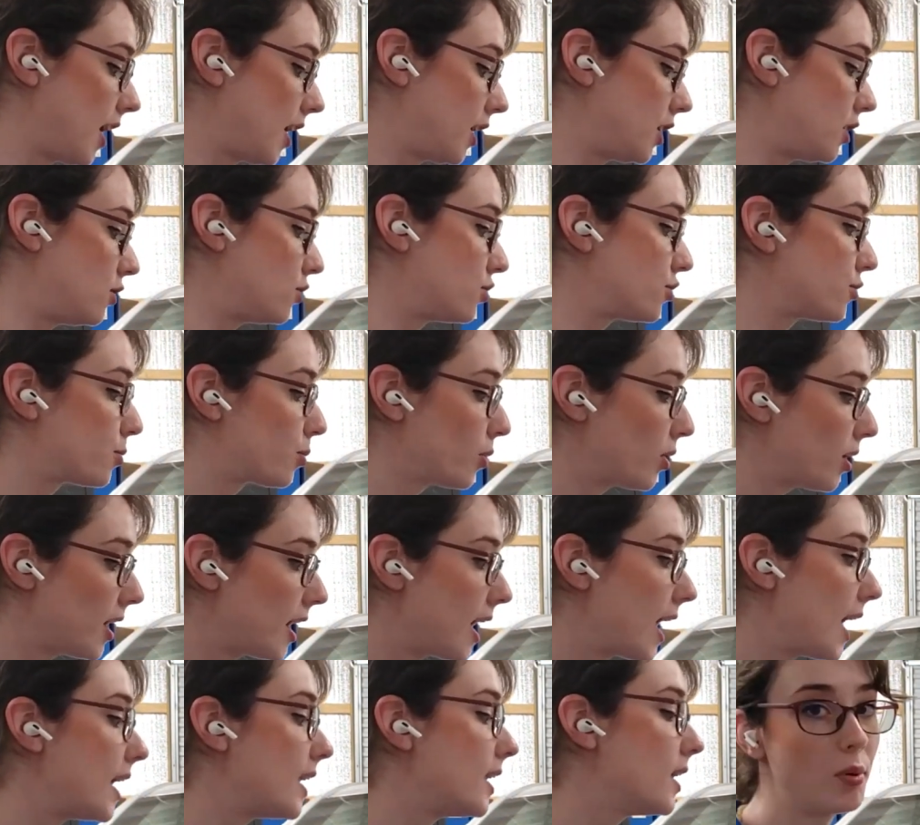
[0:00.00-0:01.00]
and you
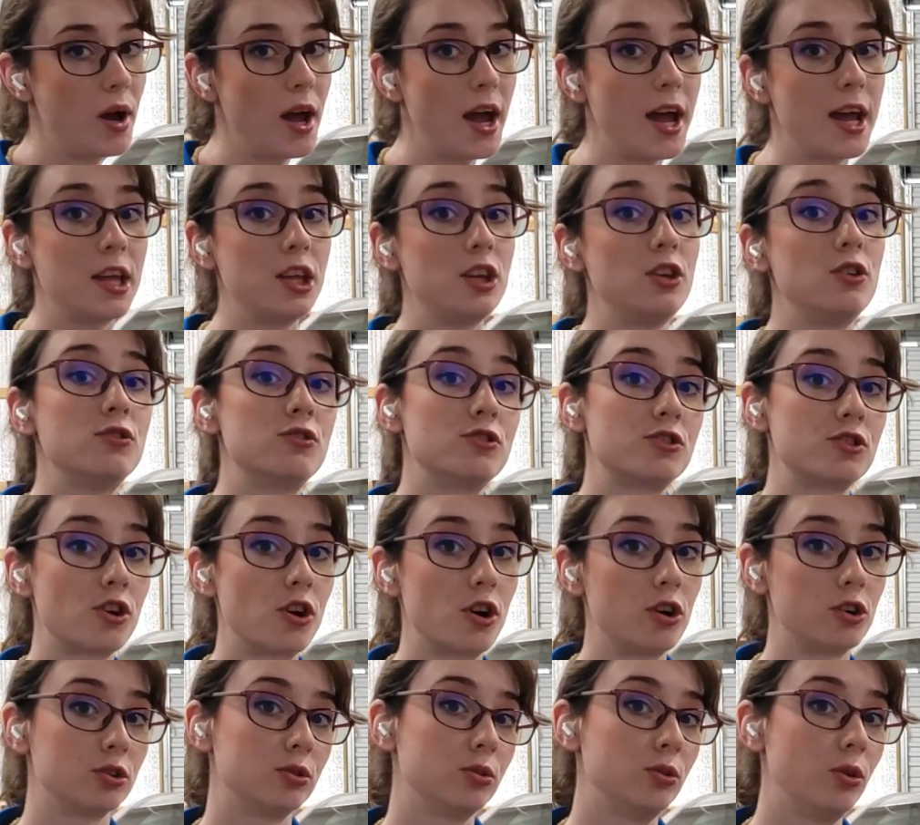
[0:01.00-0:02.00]
spray it, but you
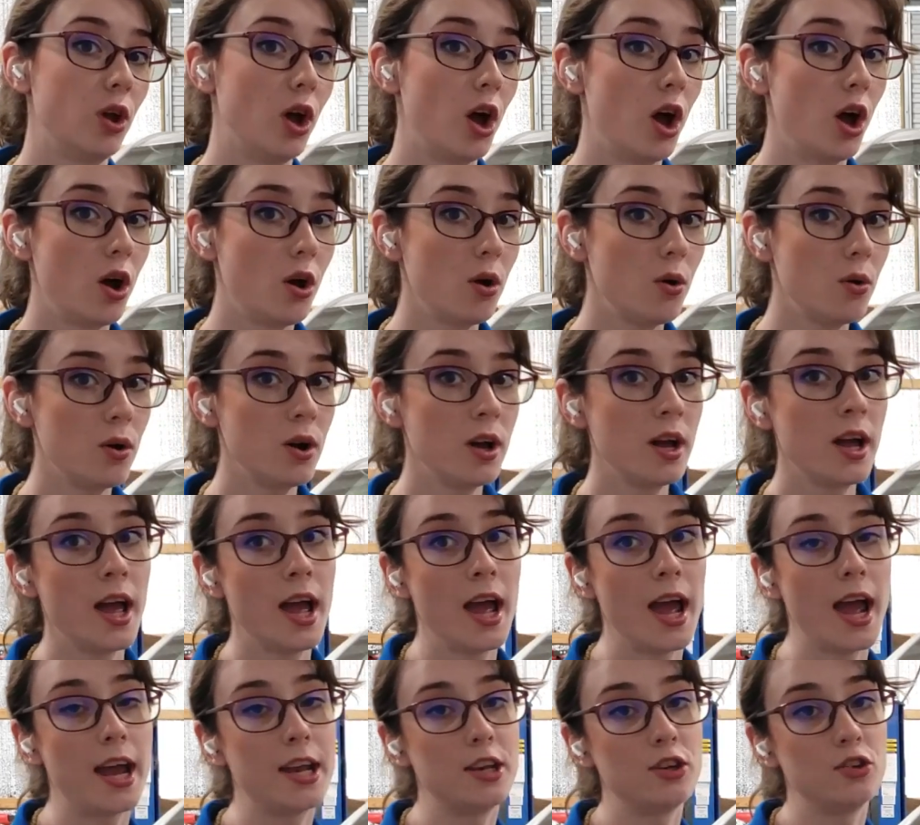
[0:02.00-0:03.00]
start low
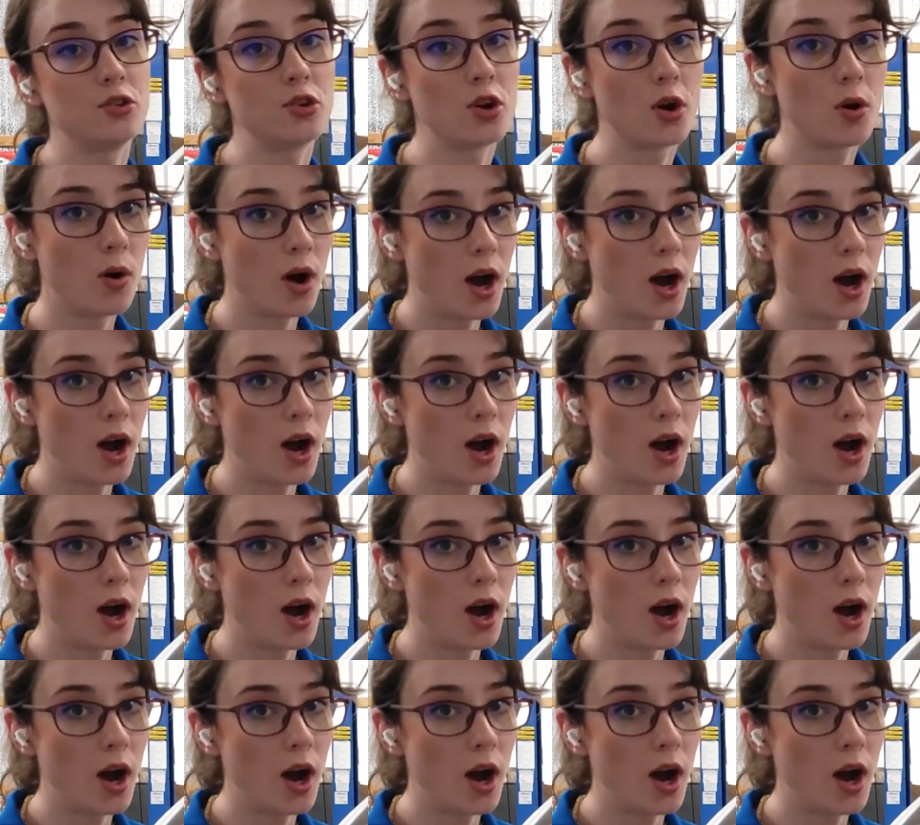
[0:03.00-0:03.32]
and you go